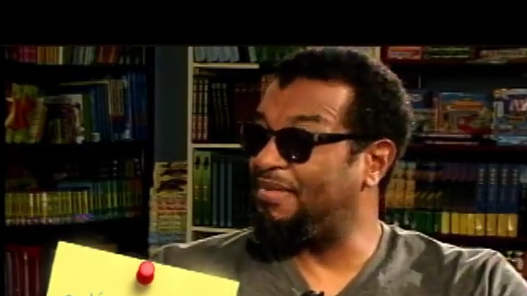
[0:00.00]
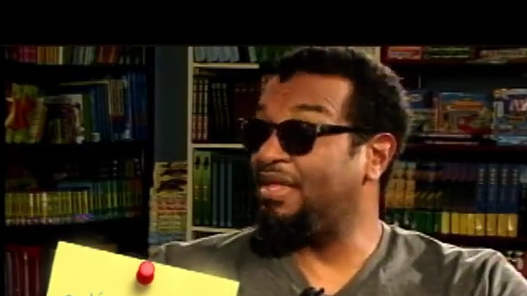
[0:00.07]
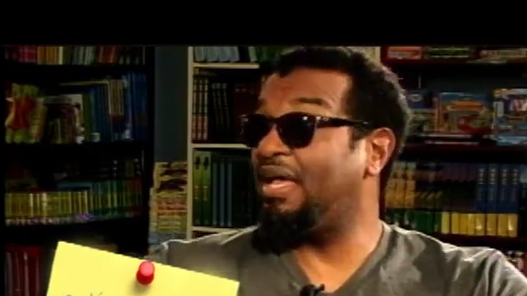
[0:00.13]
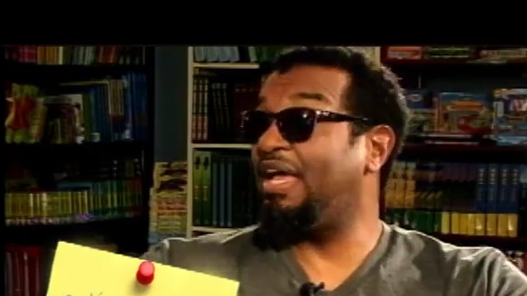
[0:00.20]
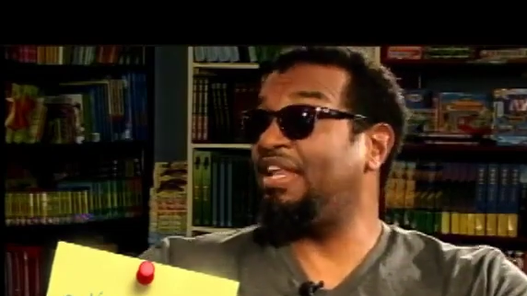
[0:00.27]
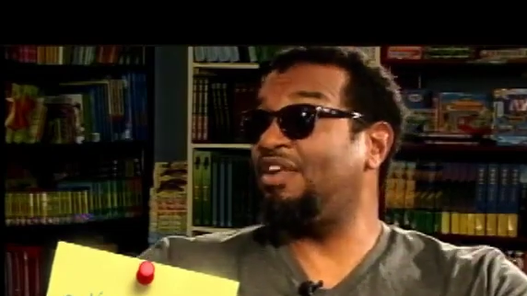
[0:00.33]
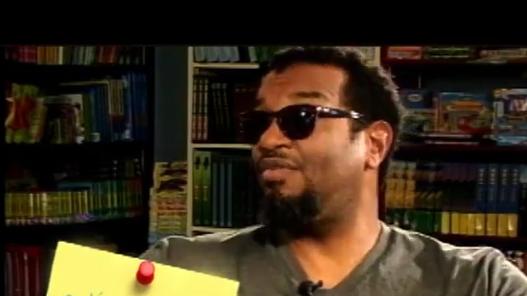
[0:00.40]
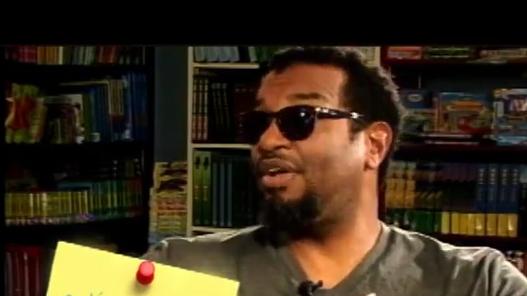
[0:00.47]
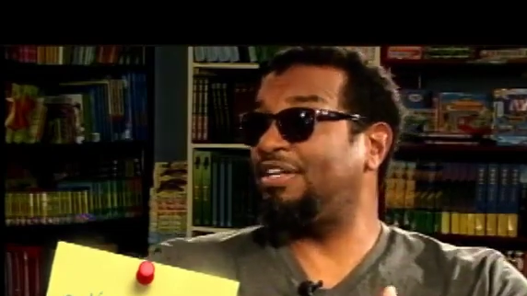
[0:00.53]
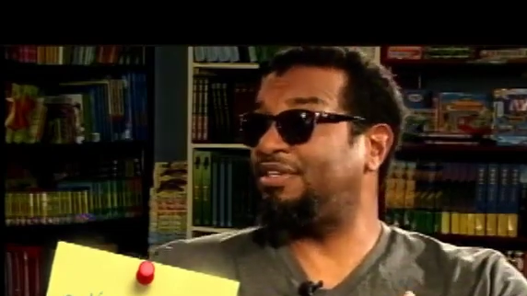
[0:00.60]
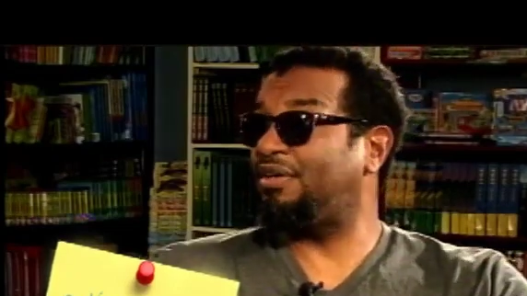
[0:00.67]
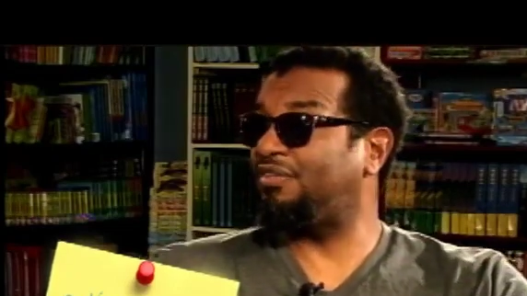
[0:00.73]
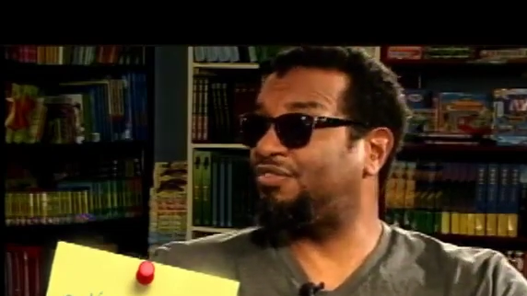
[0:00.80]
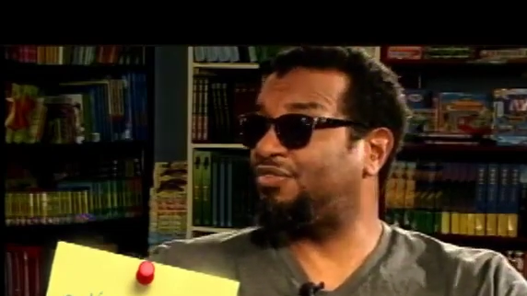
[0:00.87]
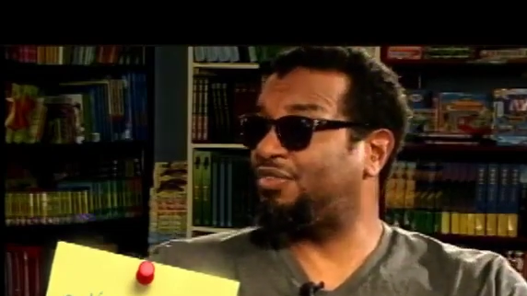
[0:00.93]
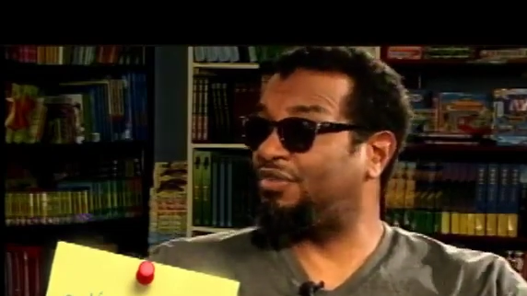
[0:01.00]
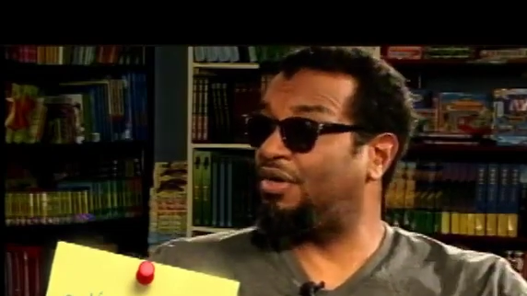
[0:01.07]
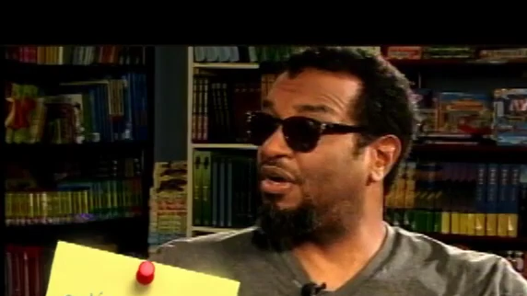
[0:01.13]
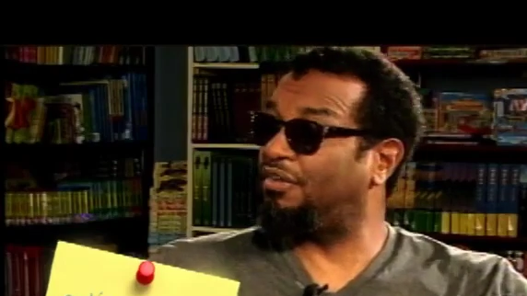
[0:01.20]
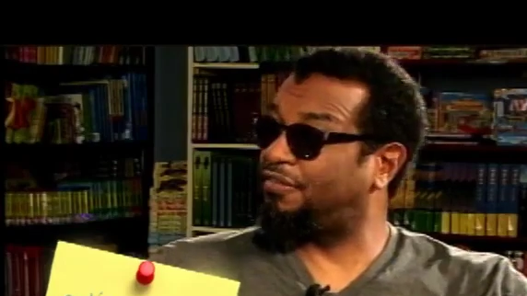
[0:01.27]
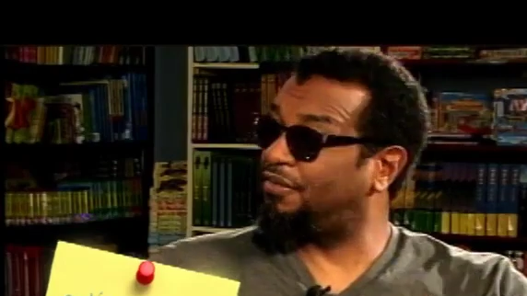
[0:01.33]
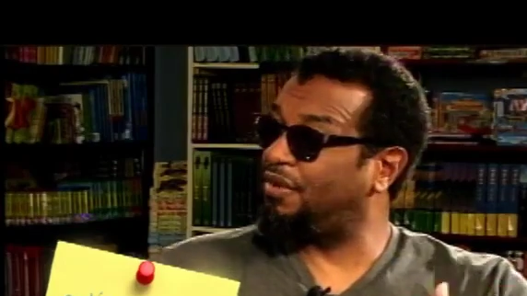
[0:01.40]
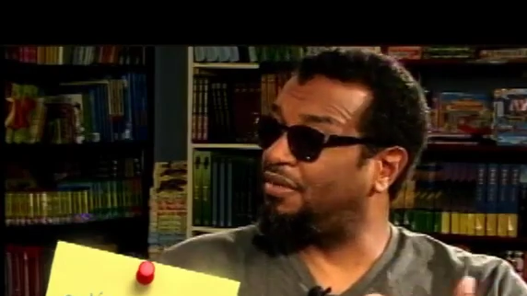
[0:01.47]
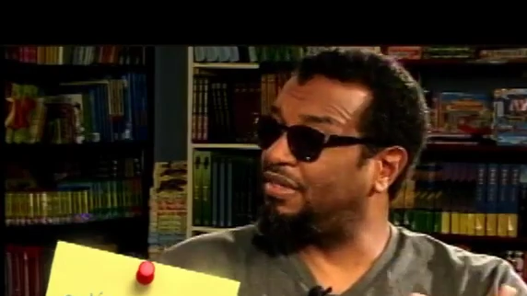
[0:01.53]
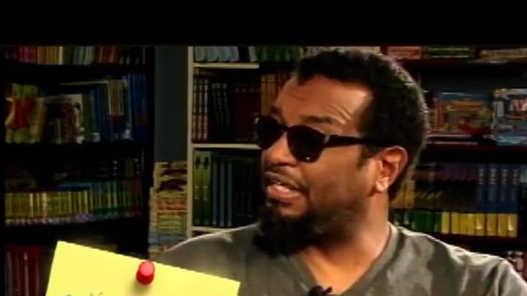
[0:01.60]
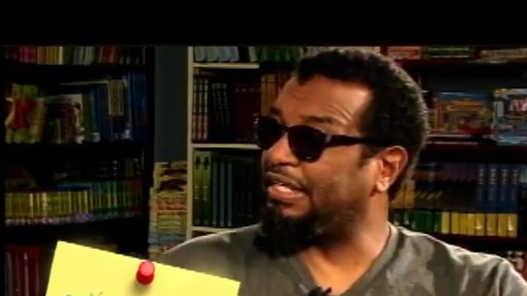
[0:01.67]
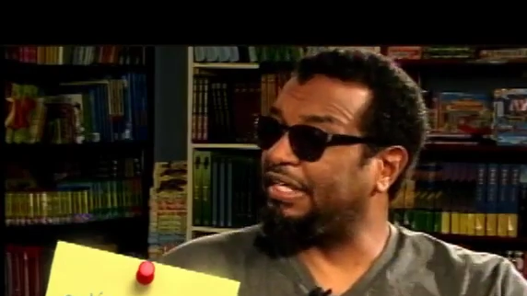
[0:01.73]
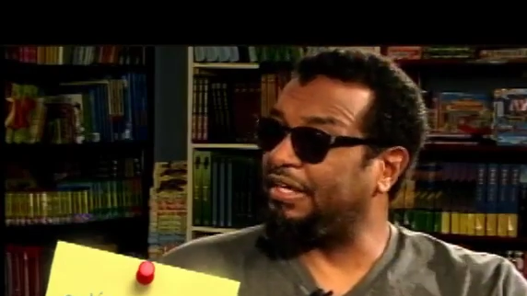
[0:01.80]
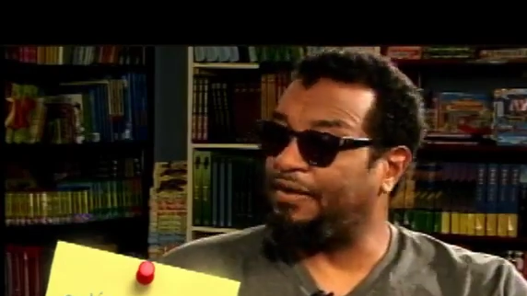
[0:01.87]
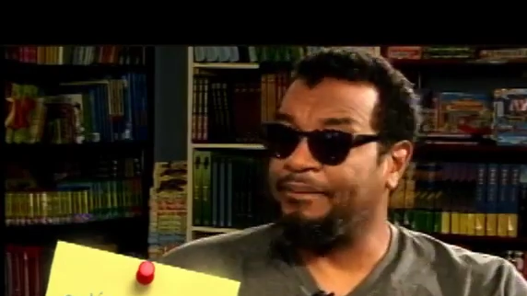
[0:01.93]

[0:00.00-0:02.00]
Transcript: and they rent out throughout the year.